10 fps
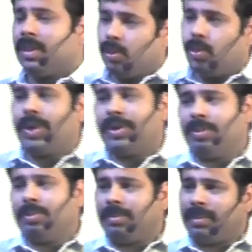What do
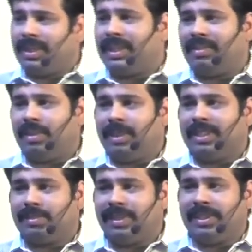you mean by that? I will be
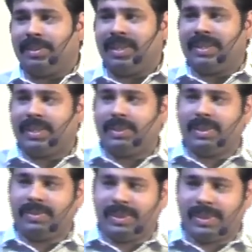explaining you later.
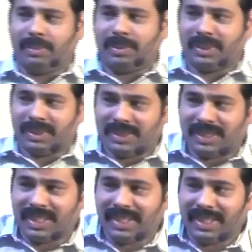Don't worry about it. Is
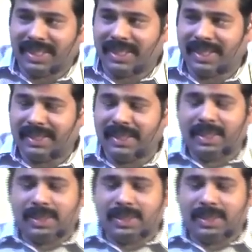it clear, Nana? Right.